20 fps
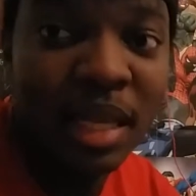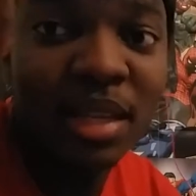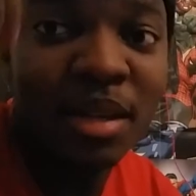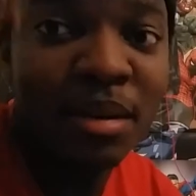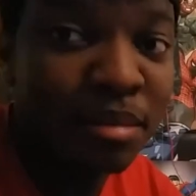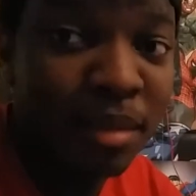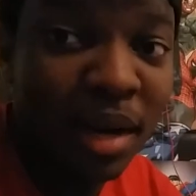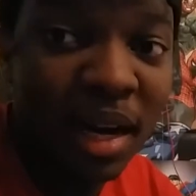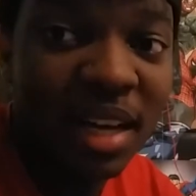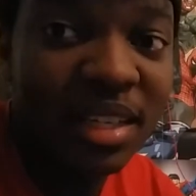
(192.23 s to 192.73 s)
that
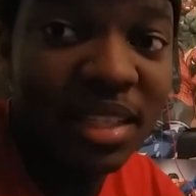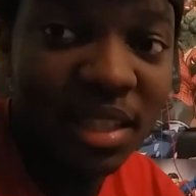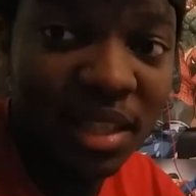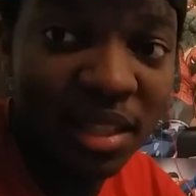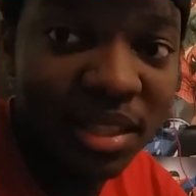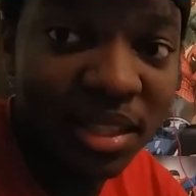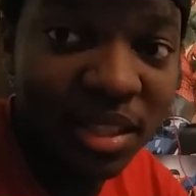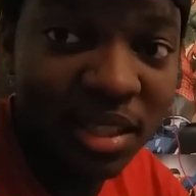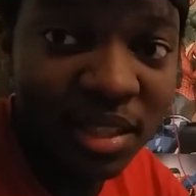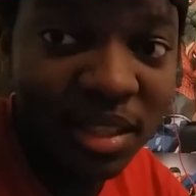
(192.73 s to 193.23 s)
mine
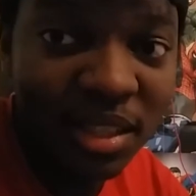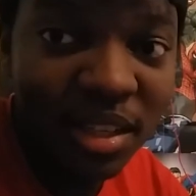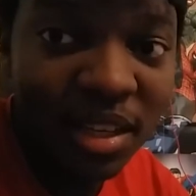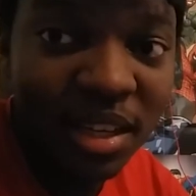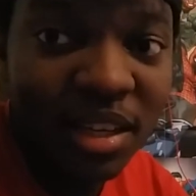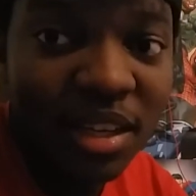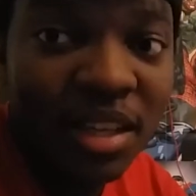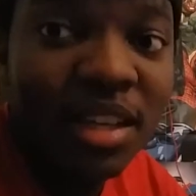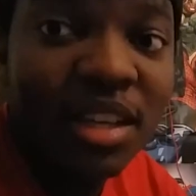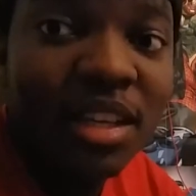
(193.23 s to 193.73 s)
doesn't
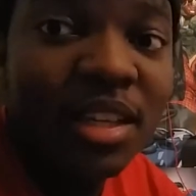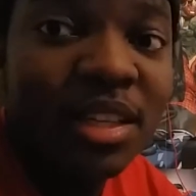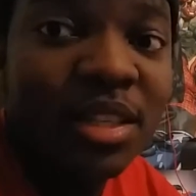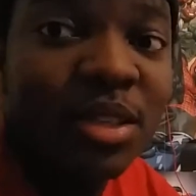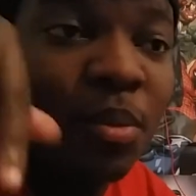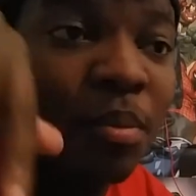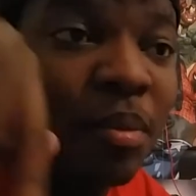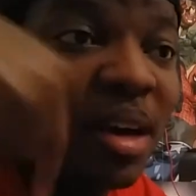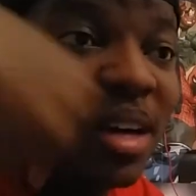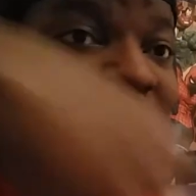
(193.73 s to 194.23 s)

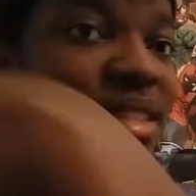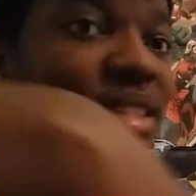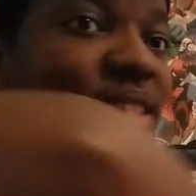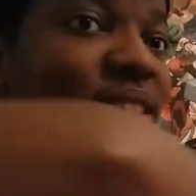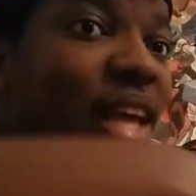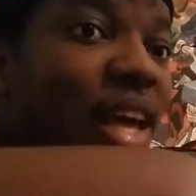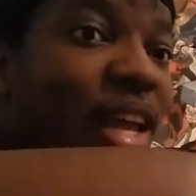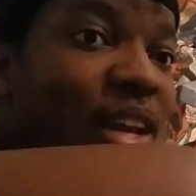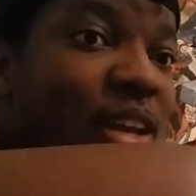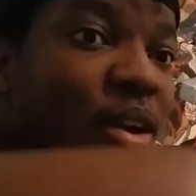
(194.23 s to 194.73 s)
so my
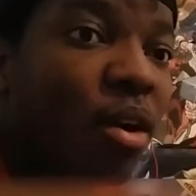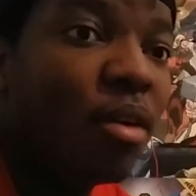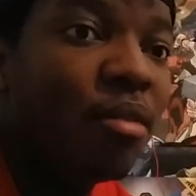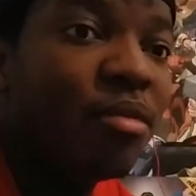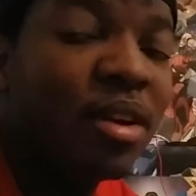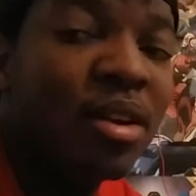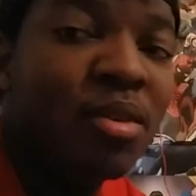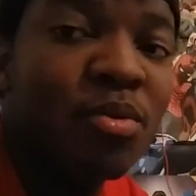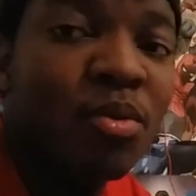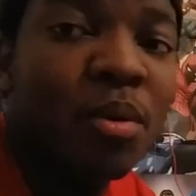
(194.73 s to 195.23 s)
understanding
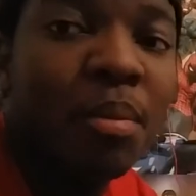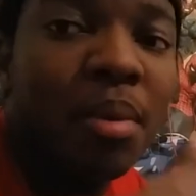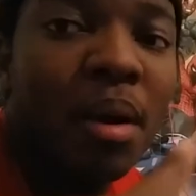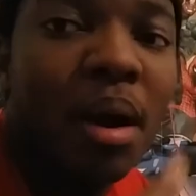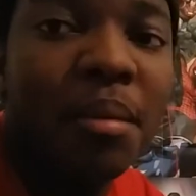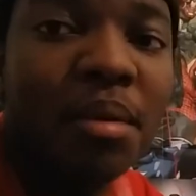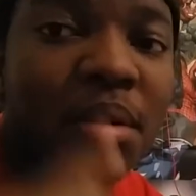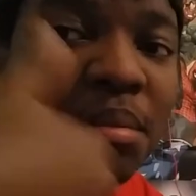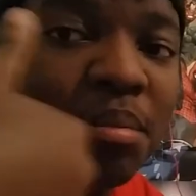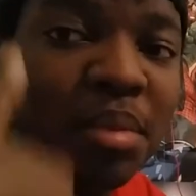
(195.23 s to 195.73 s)
of it will
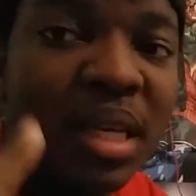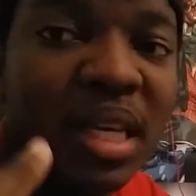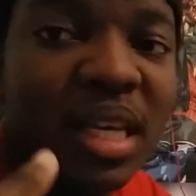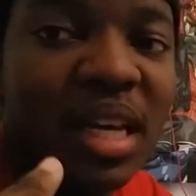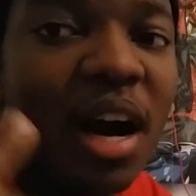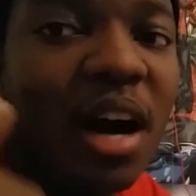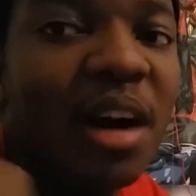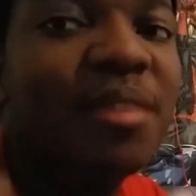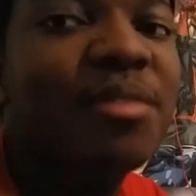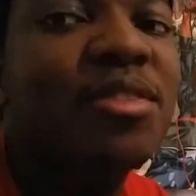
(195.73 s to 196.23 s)
probably be
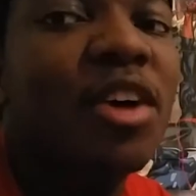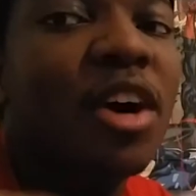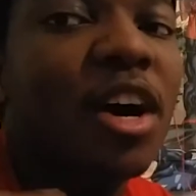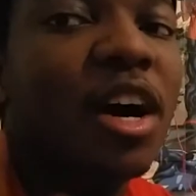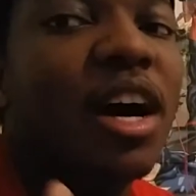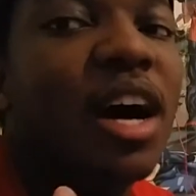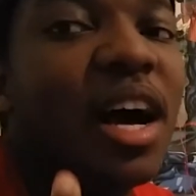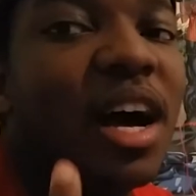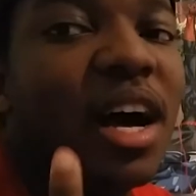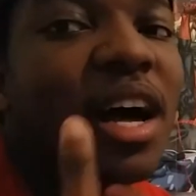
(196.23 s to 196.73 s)
after
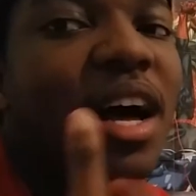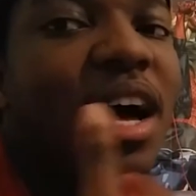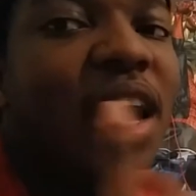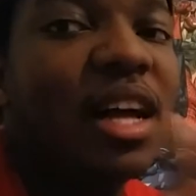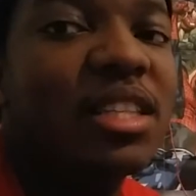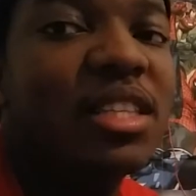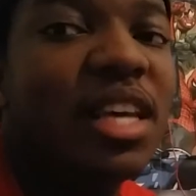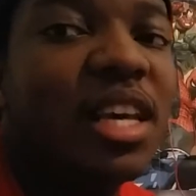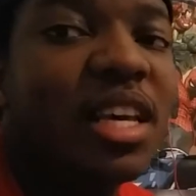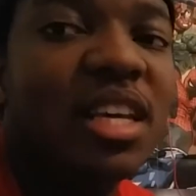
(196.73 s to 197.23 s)

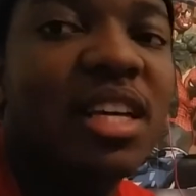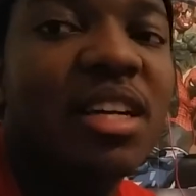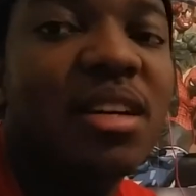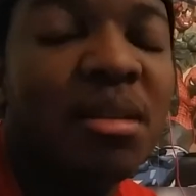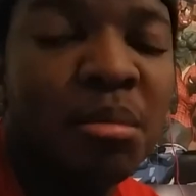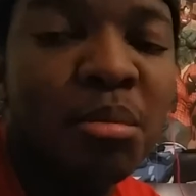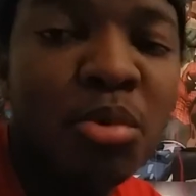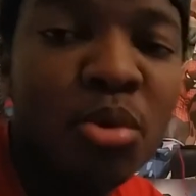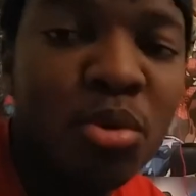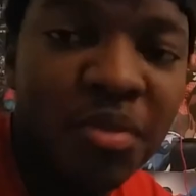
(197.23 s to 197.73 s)
i take in
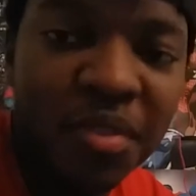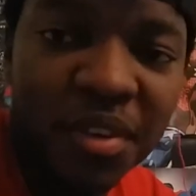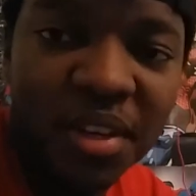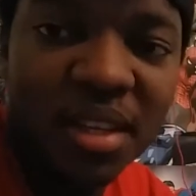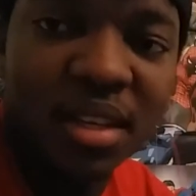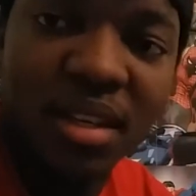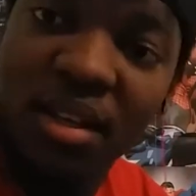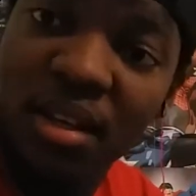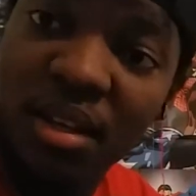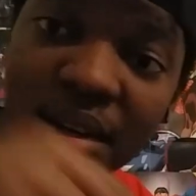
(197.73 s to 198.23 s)
the movie
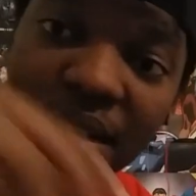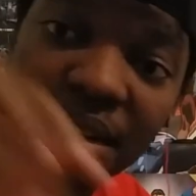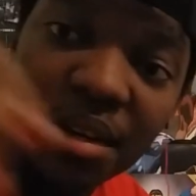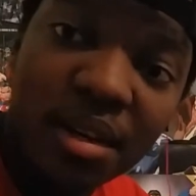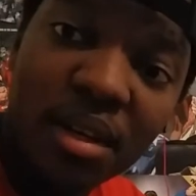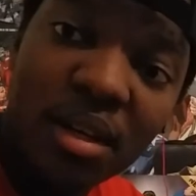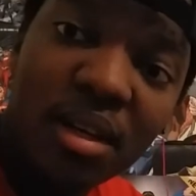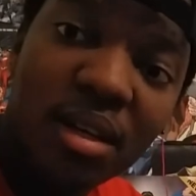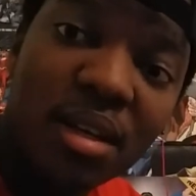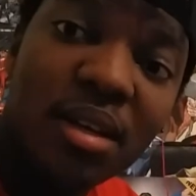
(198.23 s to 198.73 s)

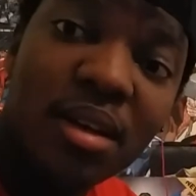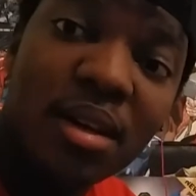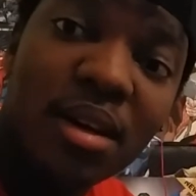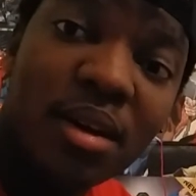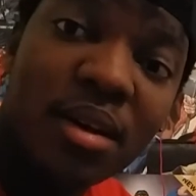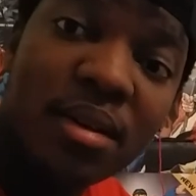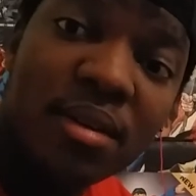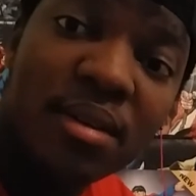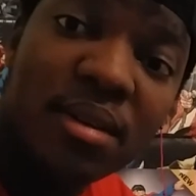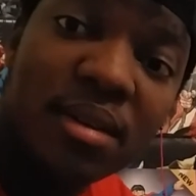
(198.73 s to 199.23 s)
you
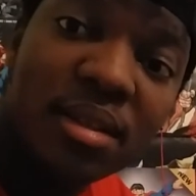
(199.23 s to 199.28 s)
know